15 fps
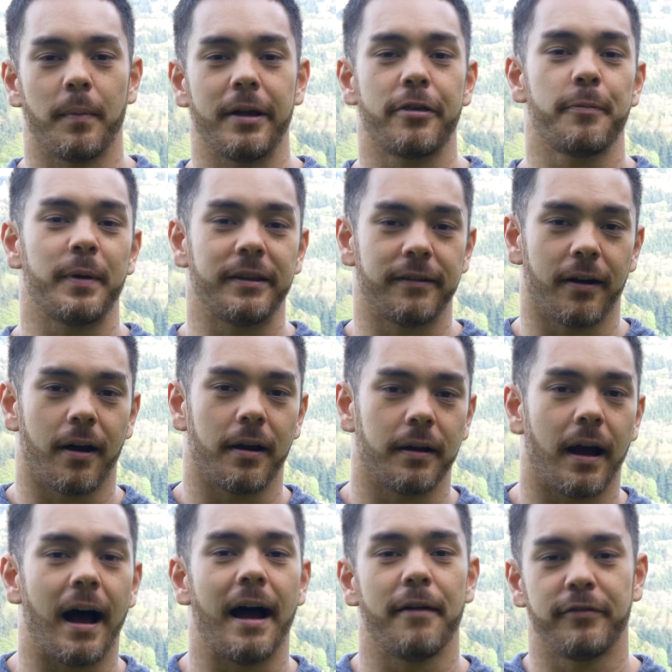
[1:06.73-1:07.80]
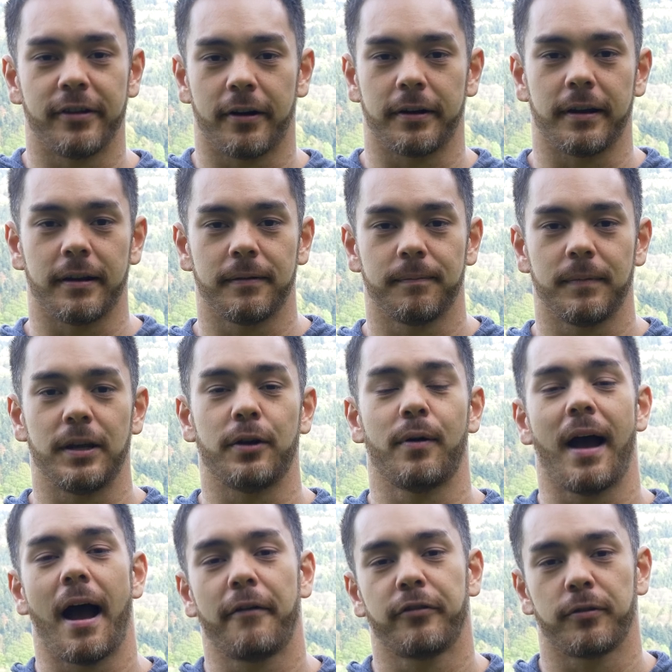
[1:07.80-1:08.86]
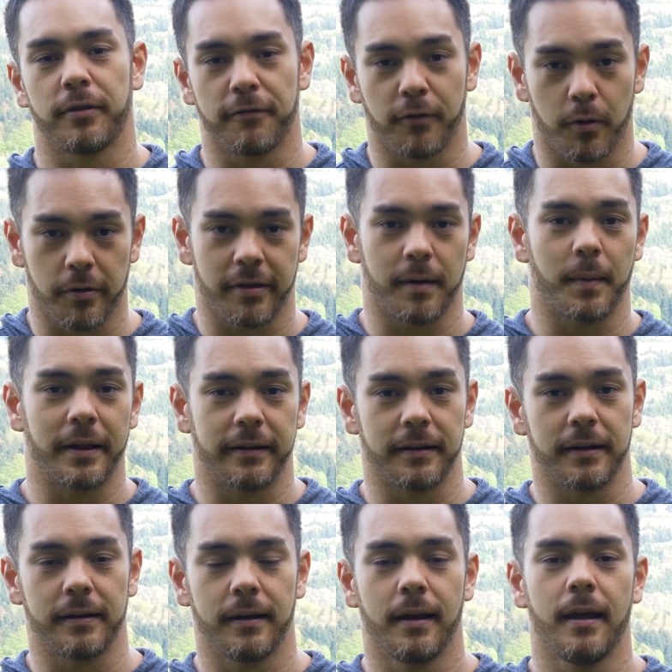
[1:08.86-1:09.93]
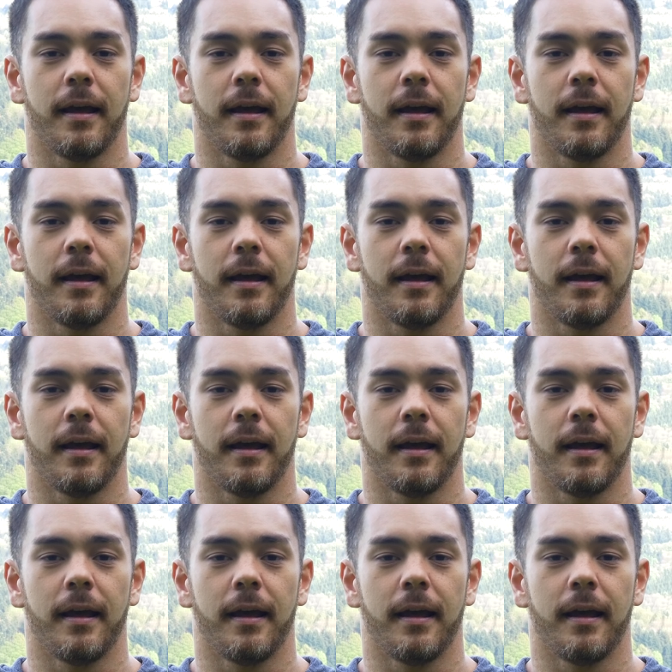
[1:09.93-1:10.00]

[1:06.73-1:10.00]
It's been done. I've done it, after the first time I did it,